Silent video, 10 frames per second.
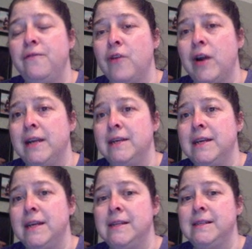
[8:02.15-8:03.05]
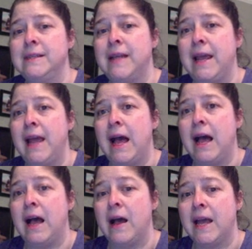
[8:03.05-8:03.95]
friend and say
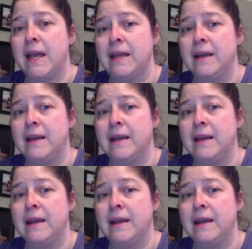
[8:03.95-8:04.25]
hi?